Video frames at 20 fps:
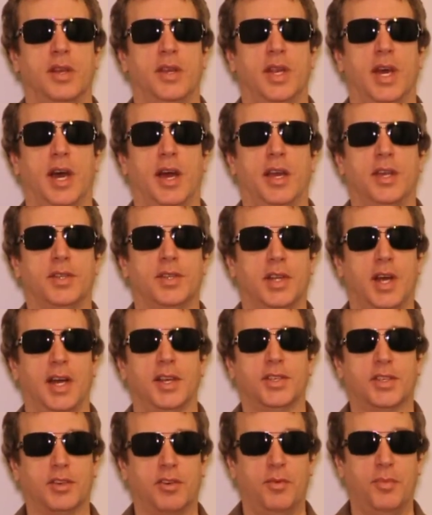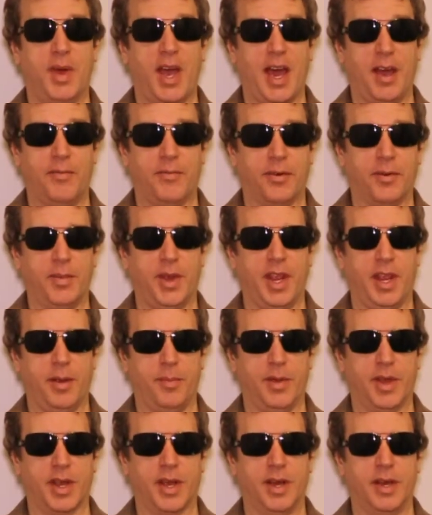Now, it's not so bad for me
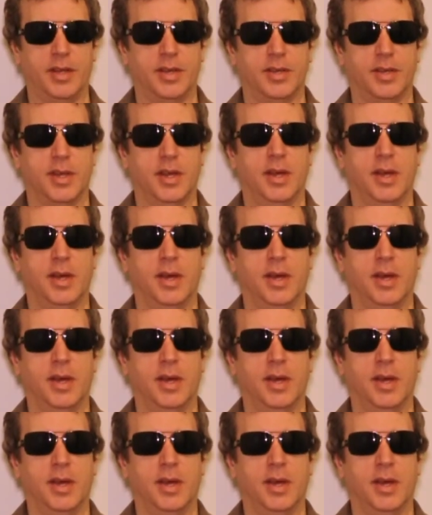because